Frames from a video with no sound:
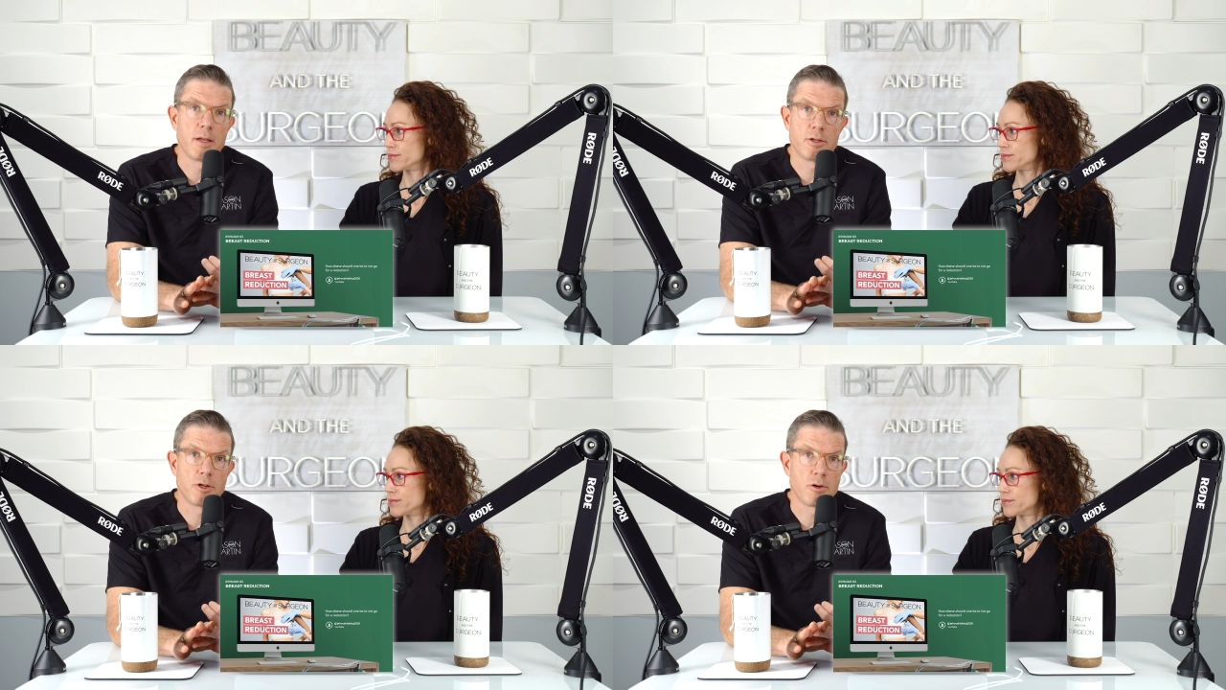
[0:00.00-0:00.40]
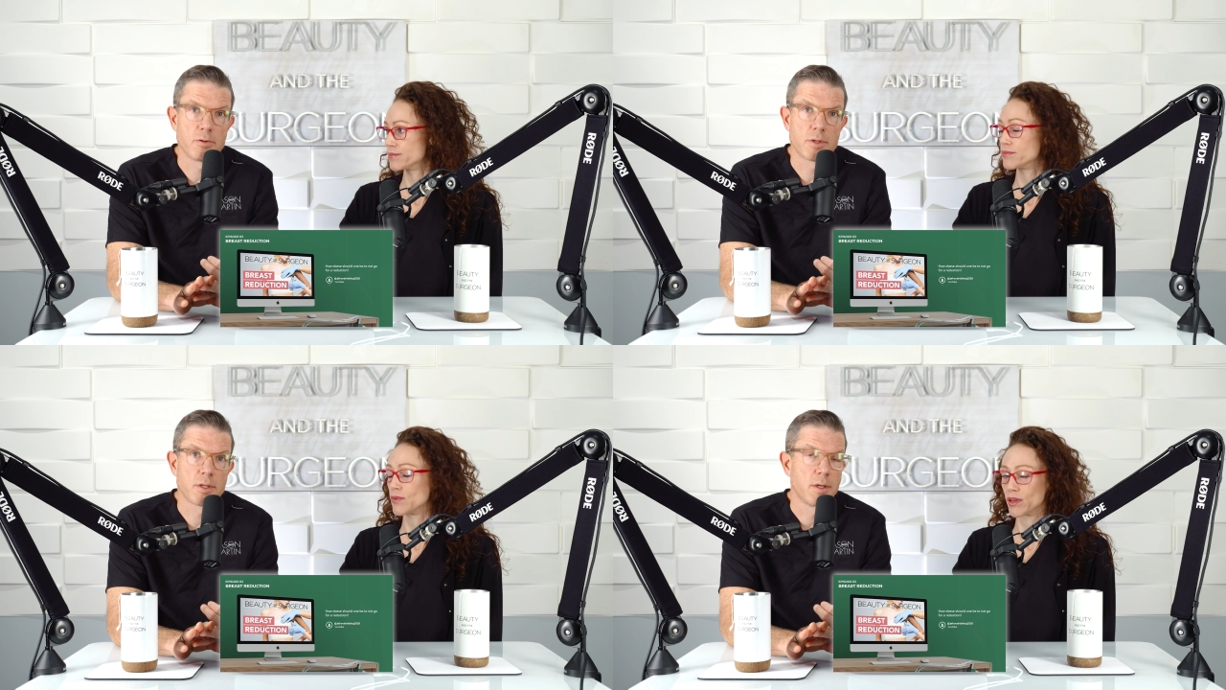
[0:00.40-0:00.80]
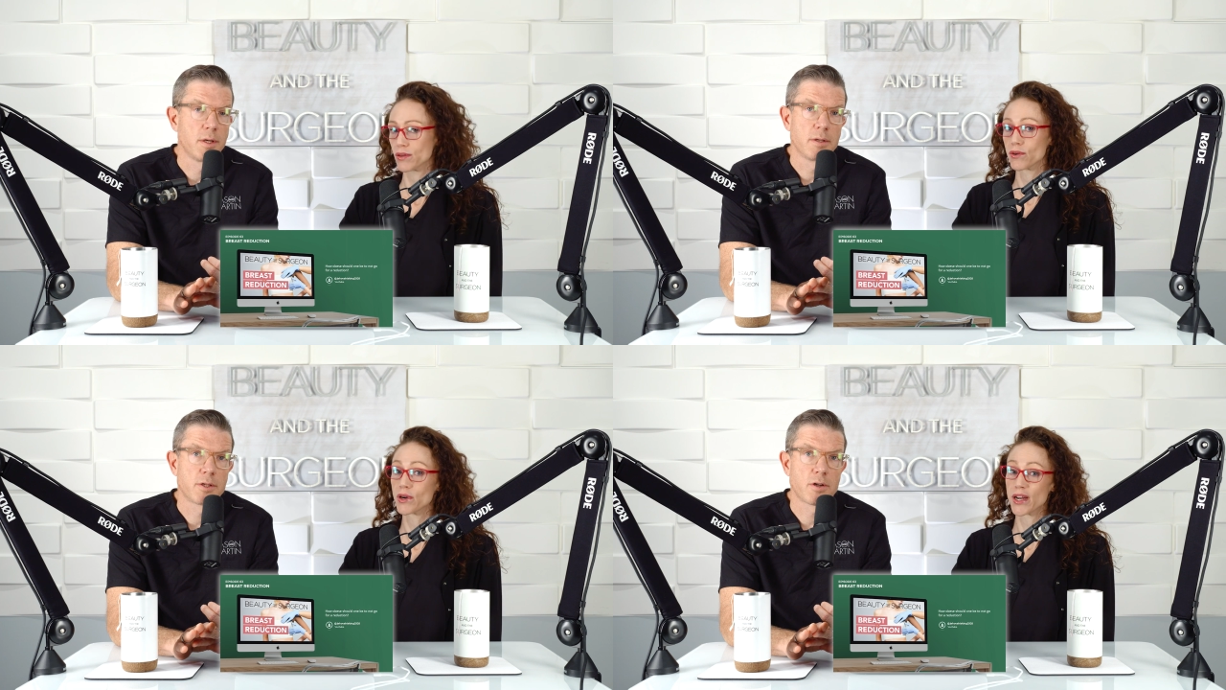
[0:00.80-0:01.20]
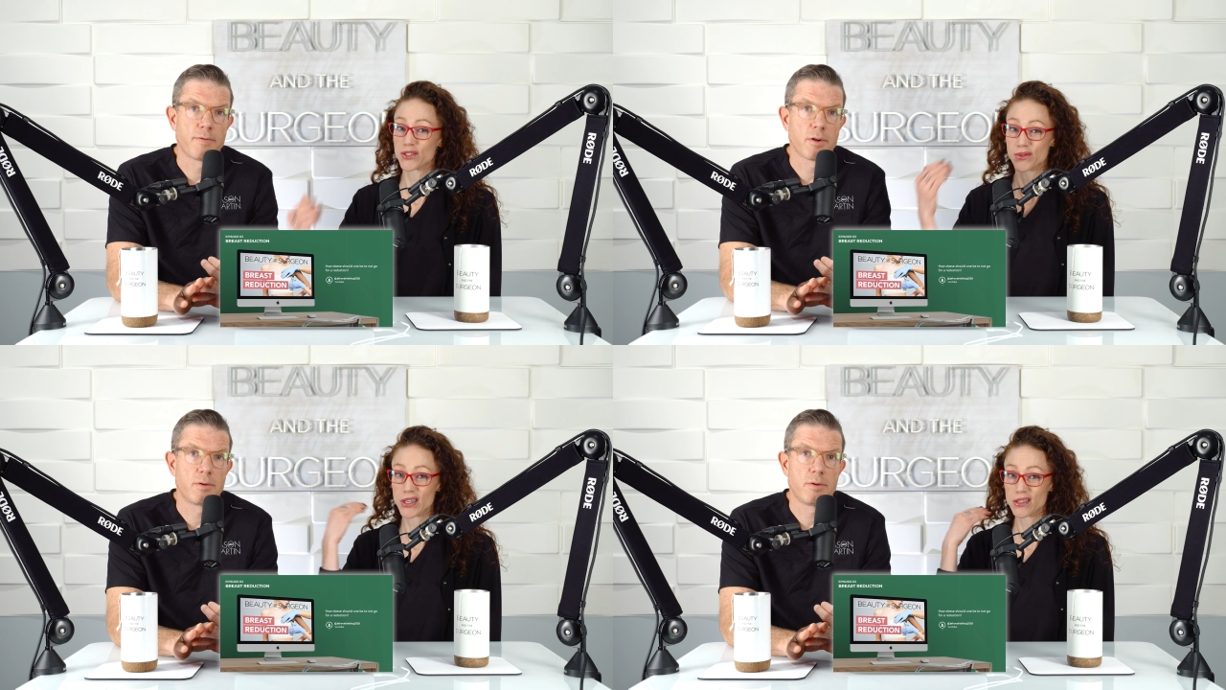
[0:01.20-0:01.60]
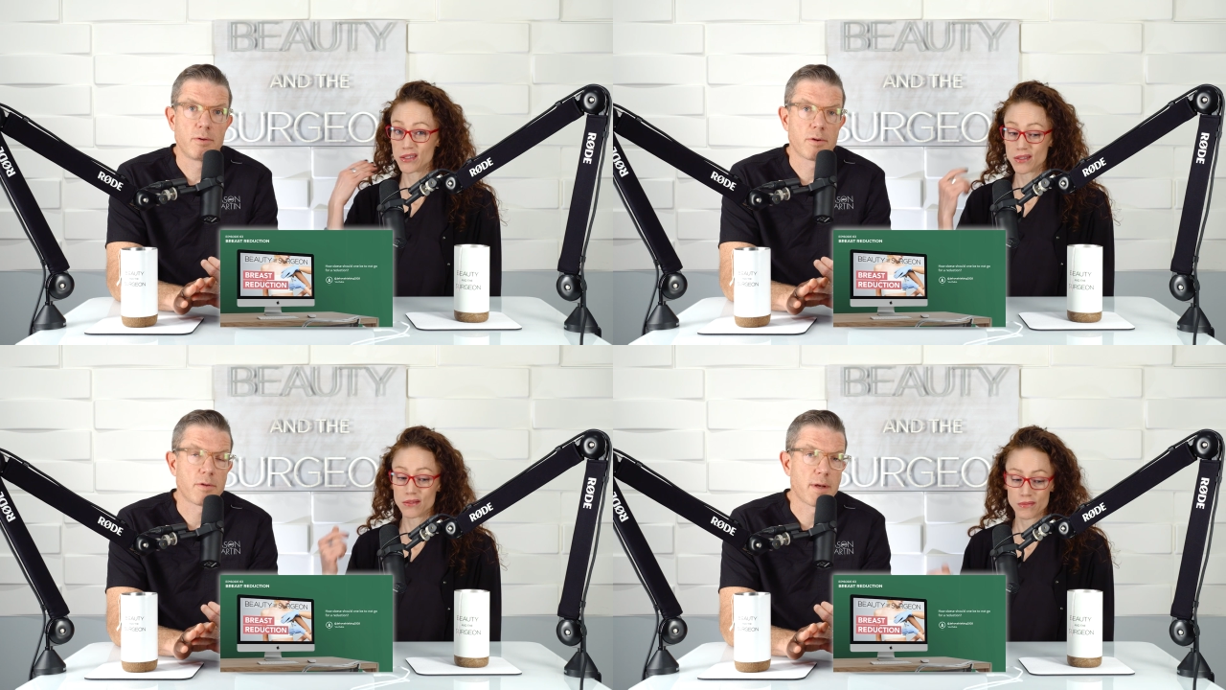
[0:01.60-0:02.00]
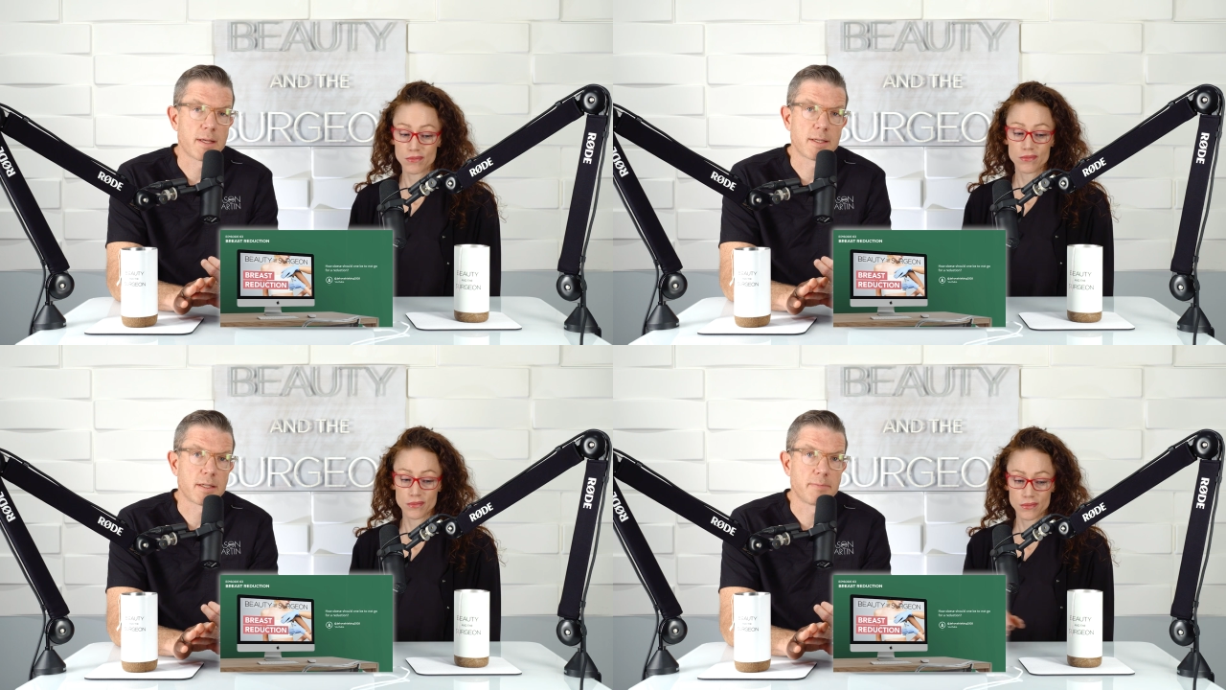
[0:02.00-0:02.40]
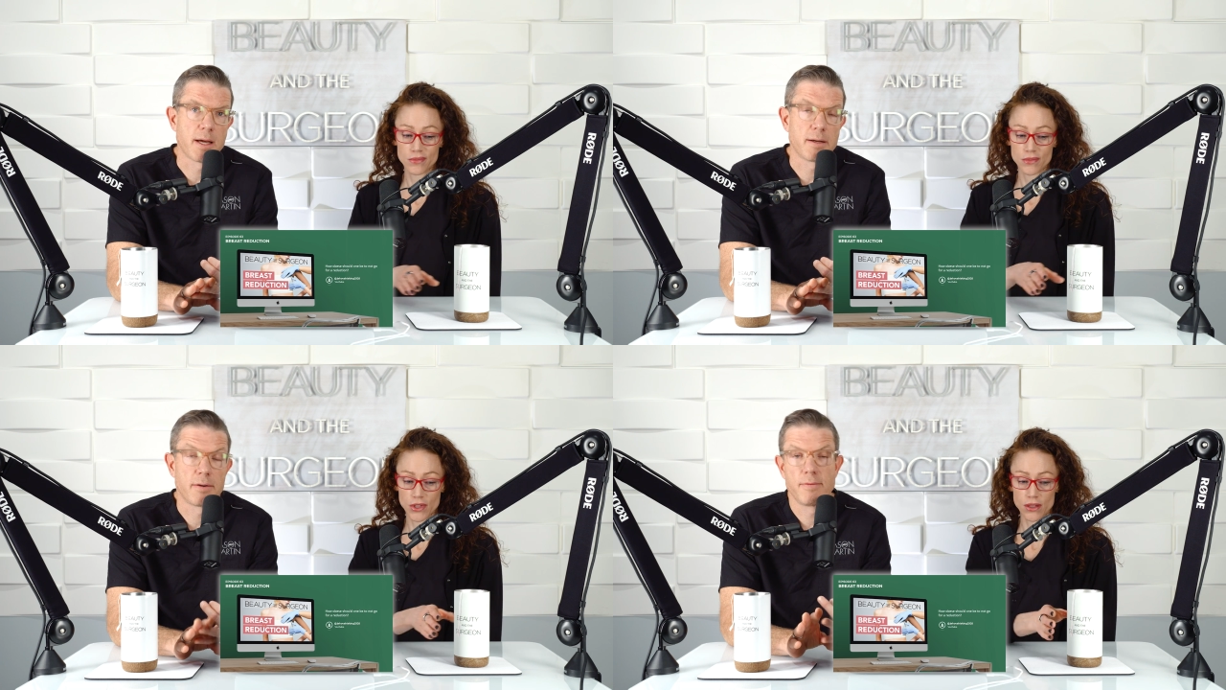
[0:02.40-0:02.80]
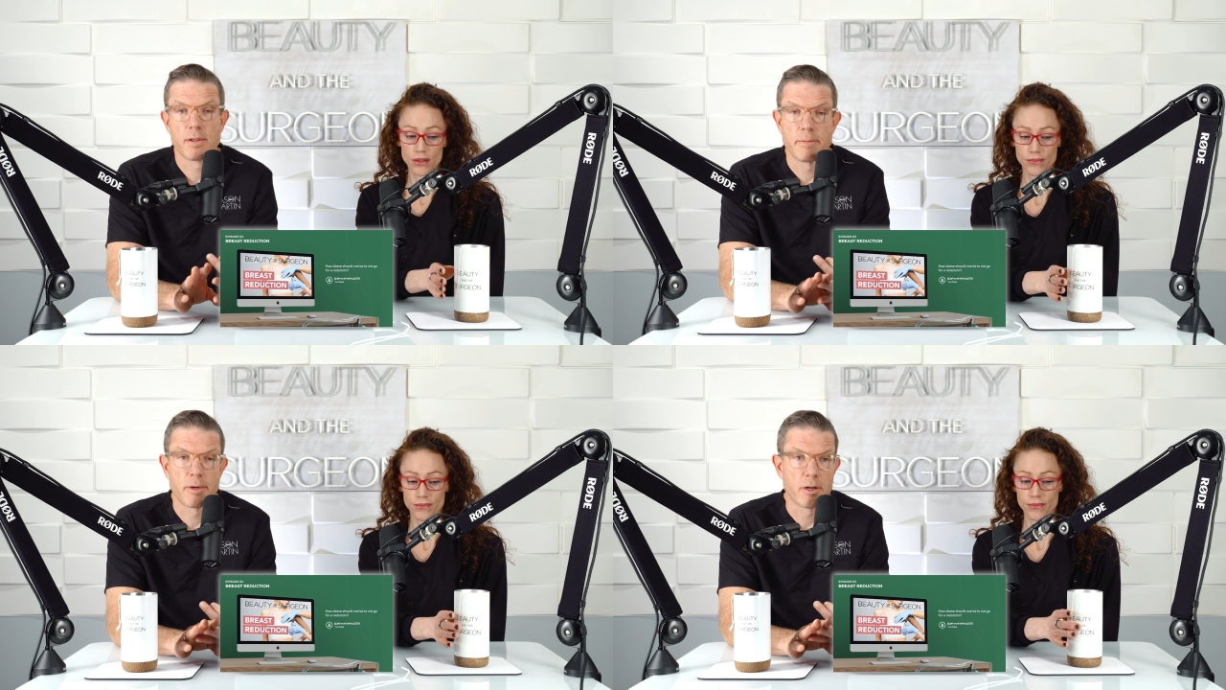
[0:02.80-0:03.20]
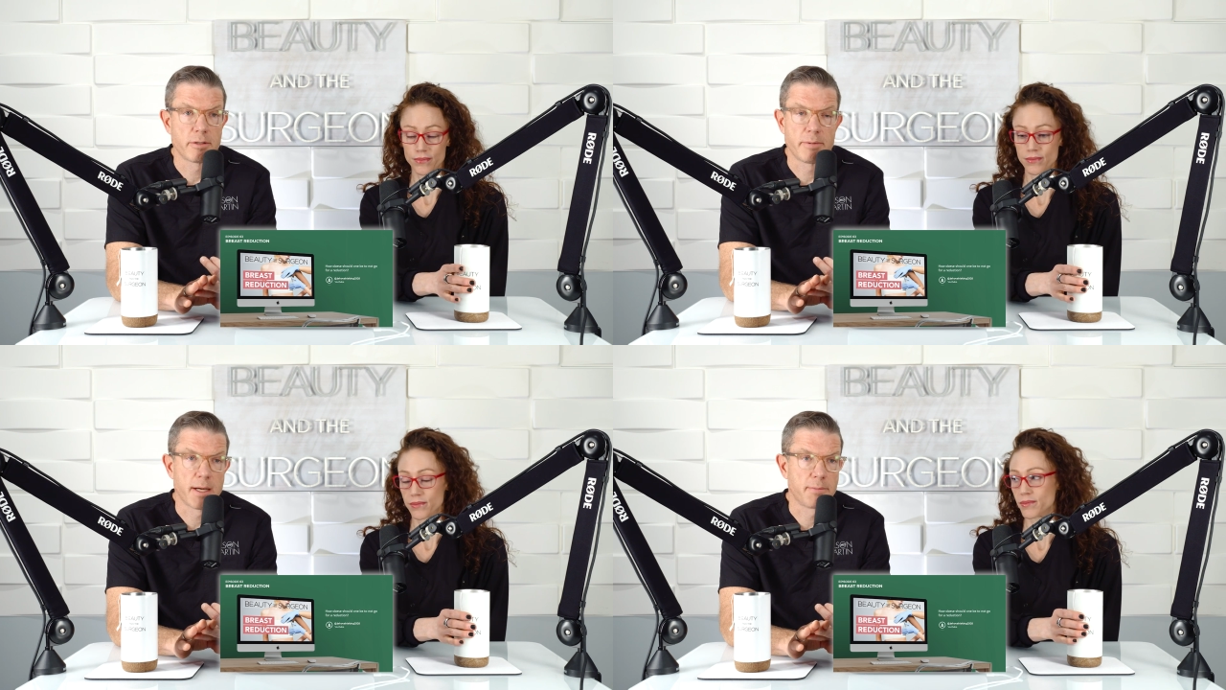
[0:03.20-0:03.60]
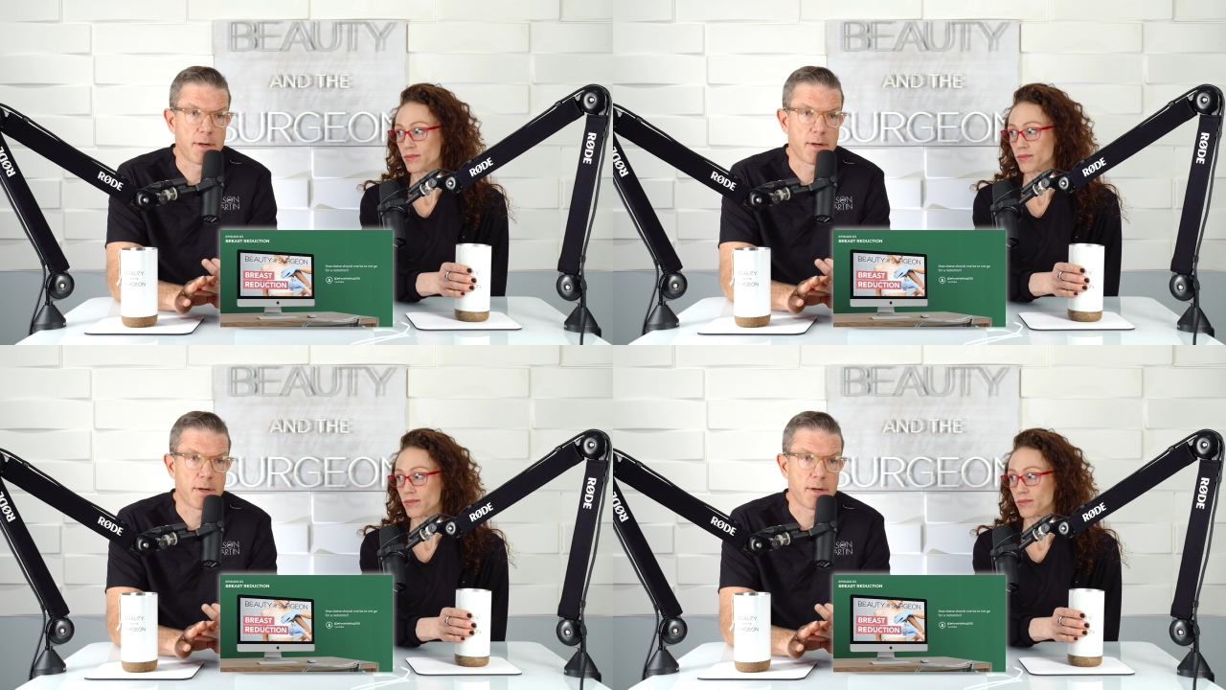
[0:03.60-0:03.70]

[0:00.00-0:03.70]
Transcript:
Speaker 1: that shows or cervical X-rays. or thoracic spine or even lumbar spine